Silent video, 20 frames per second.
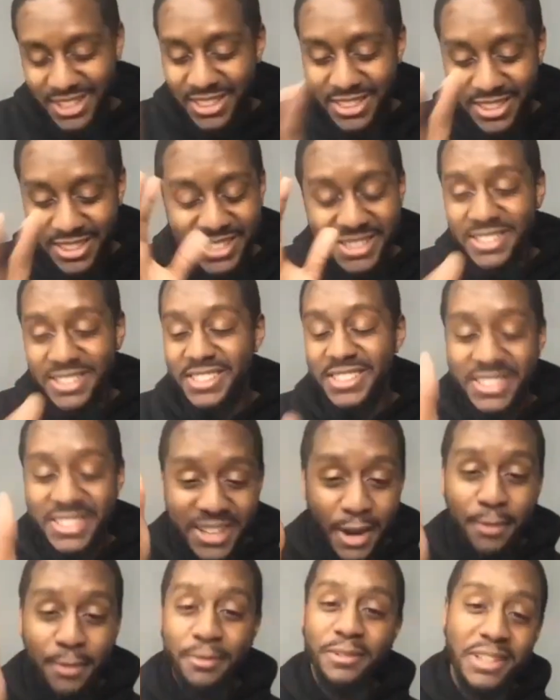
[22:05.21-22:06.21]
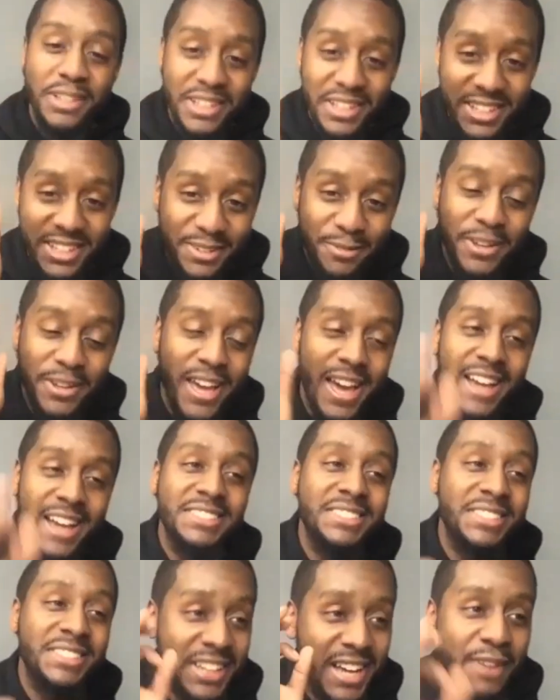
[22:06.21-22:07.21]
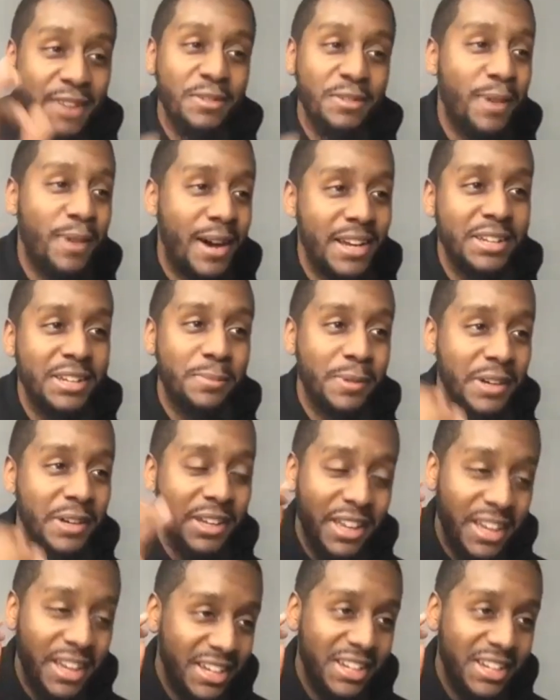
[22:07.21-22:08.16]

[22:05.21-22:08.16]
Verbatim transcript: This is definitely, we ask this to everybody, but